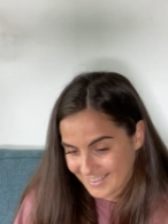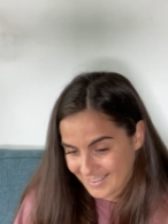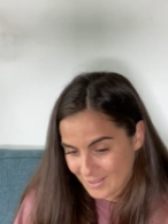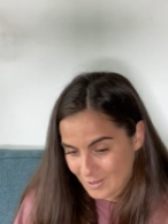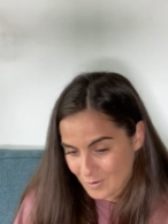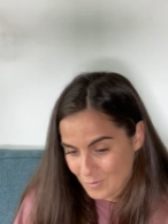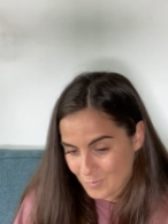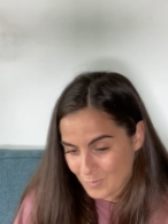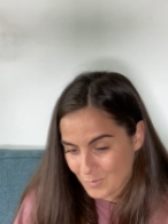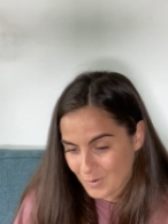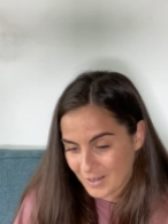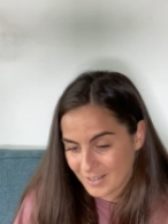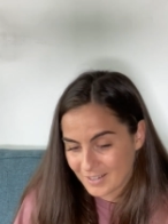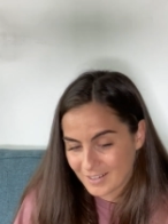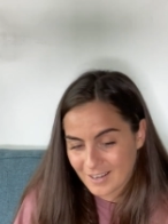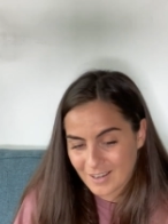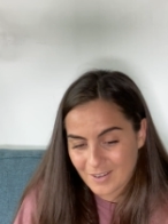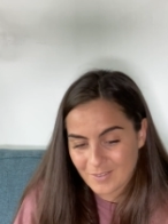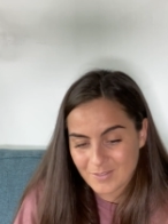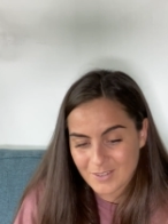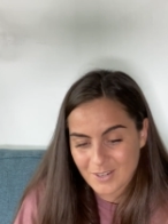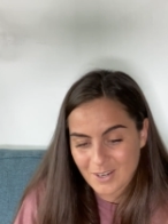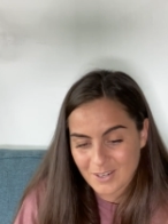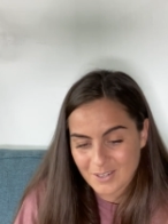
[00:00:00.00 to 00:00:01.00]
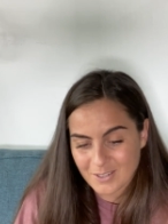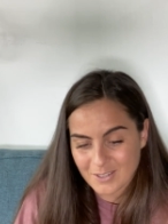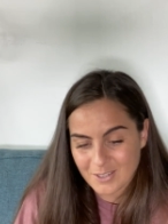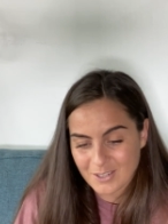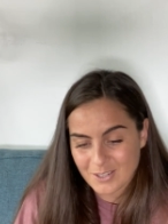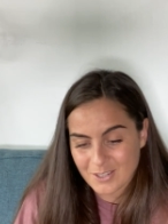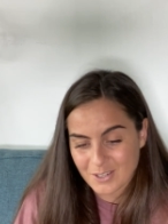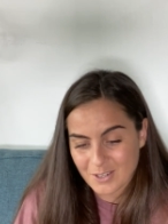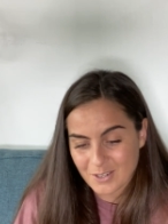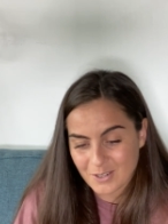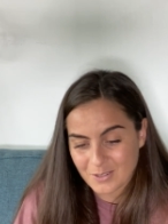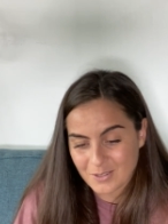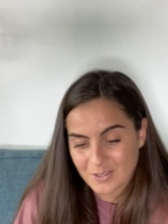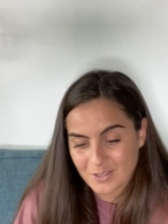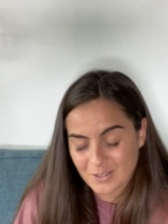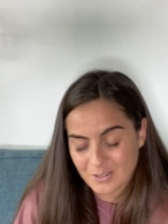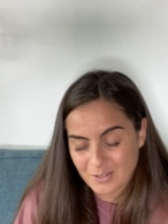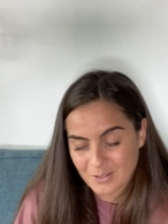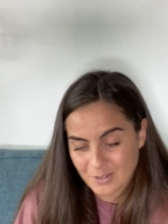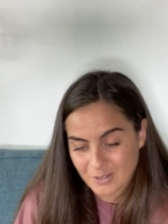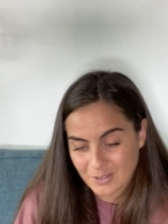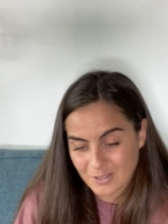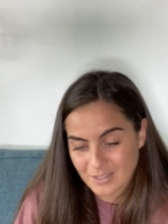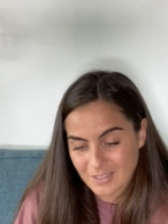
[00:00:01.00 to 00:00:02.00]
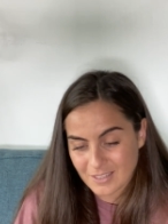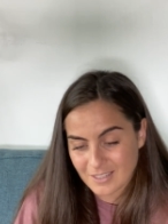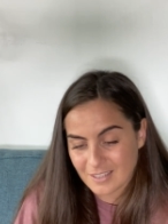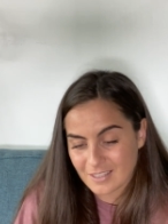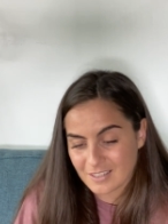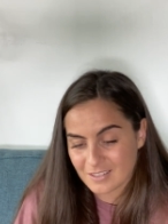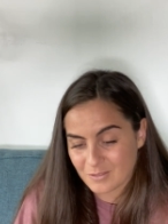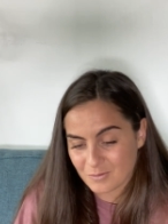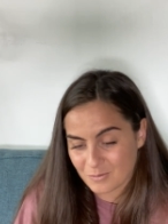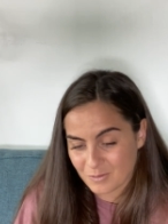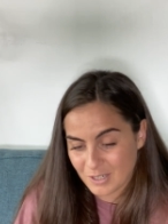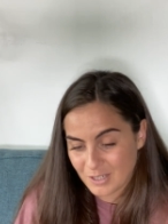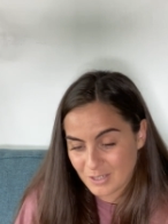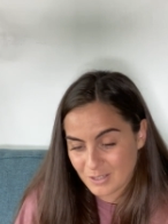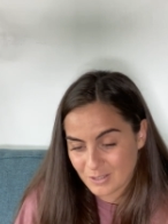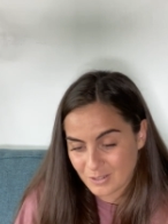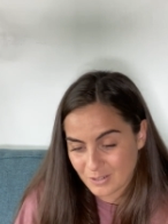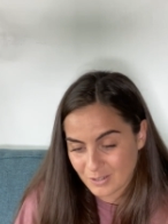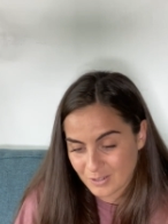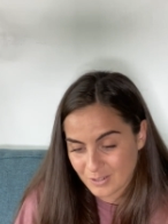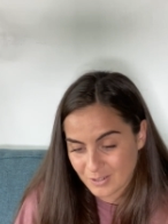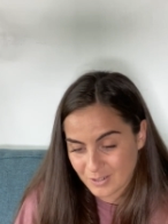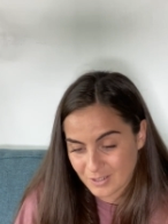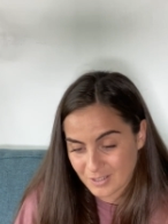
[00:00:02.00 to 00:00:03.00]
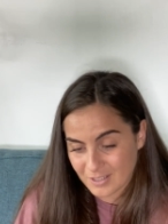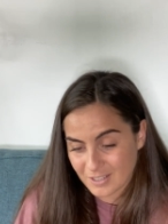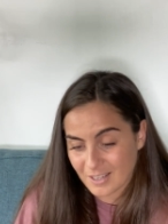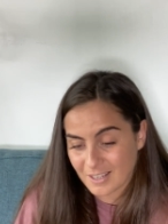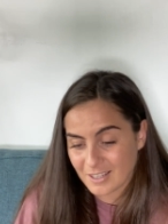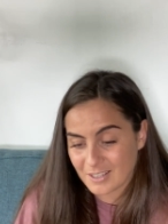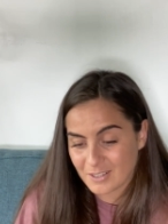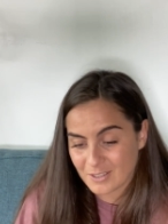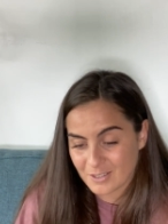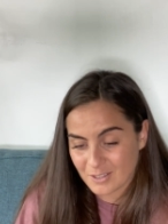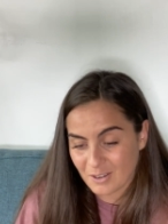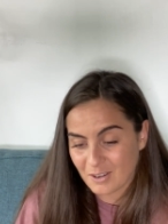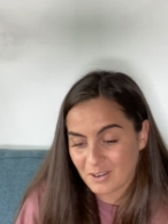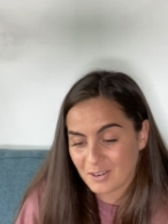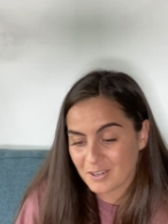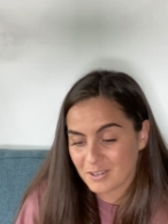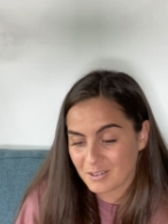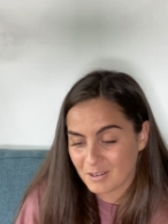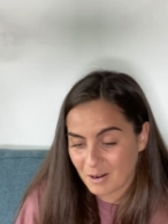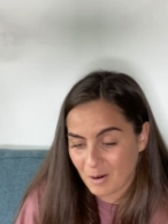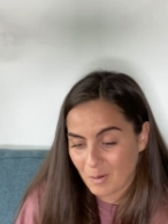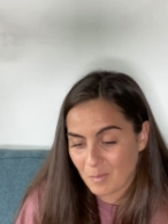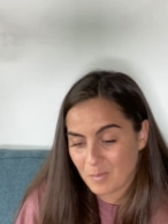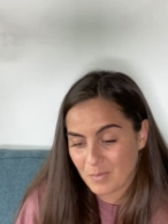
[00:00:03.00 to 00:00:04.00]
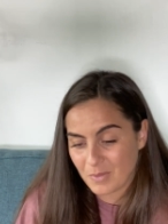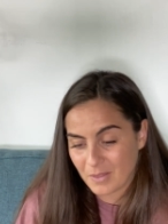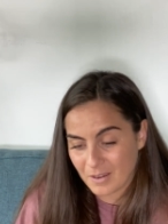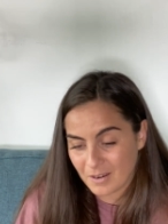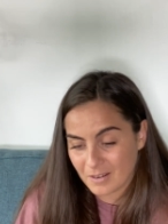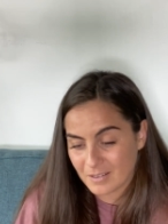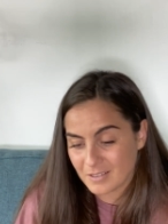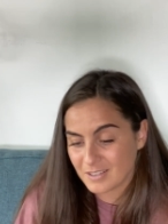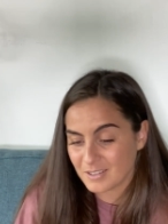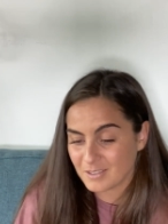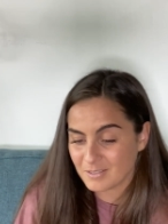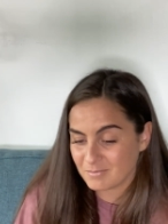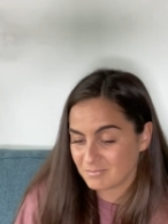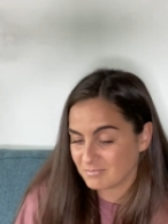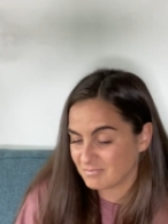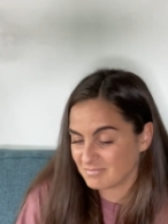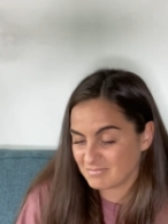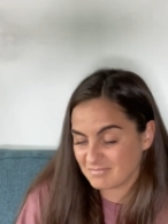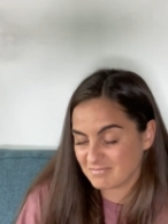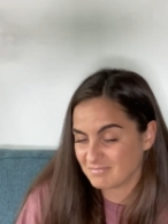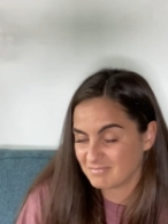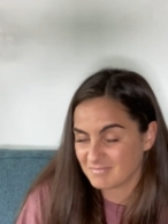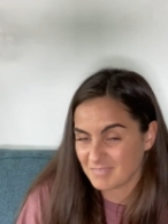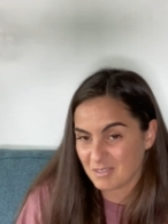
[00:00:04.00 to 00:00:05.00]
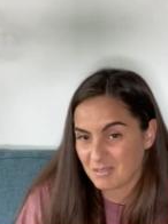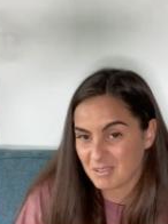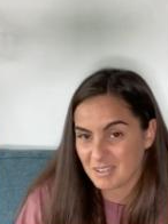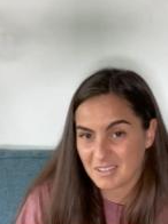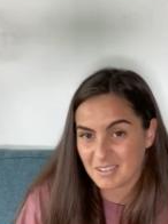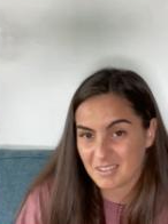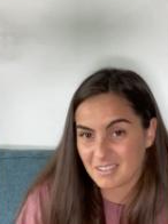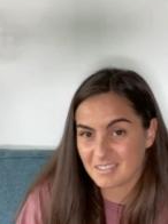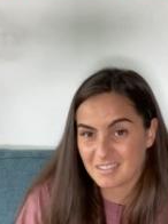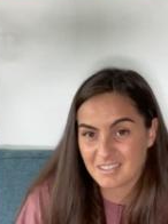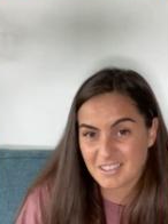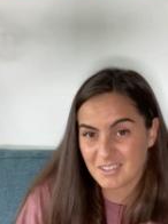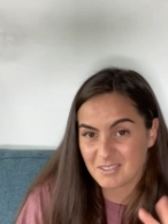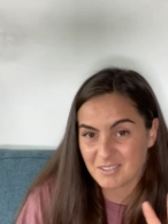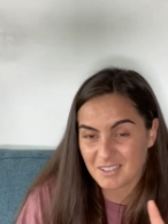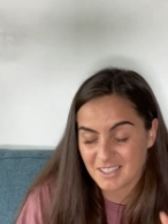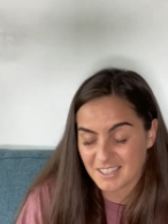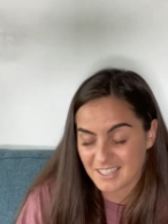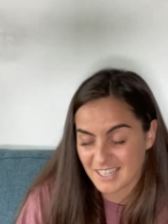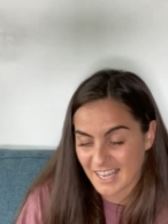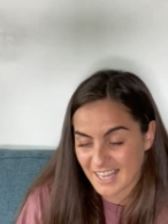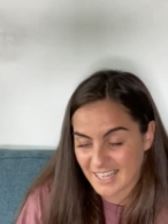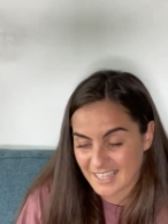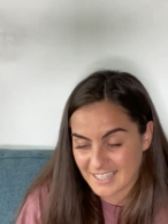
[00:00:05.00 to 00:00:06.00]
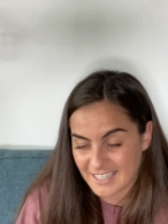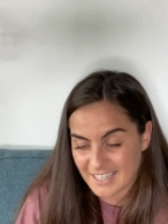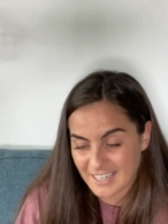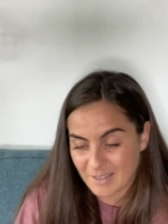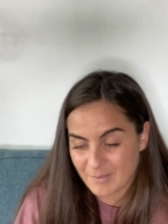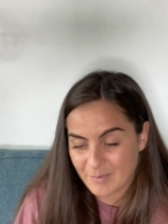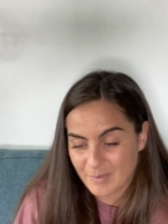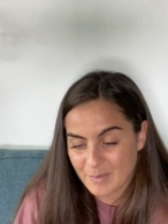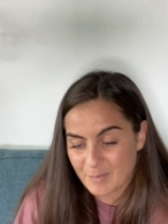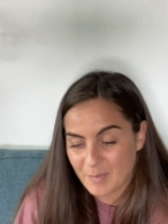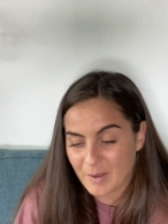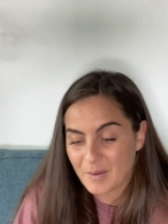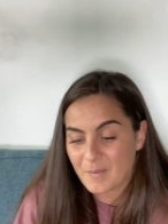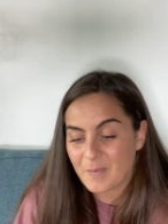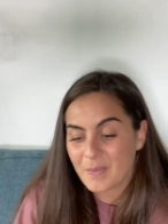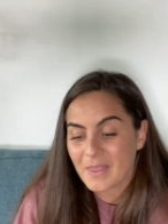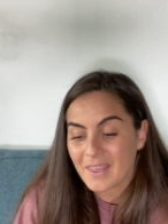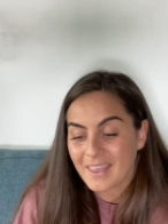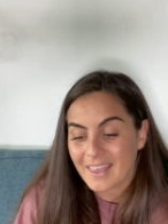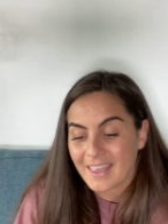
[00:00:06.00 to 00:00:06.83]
one of Dr. Joe's nurses as researchers. I saw her up there. Don't don't want to don't need to add names, but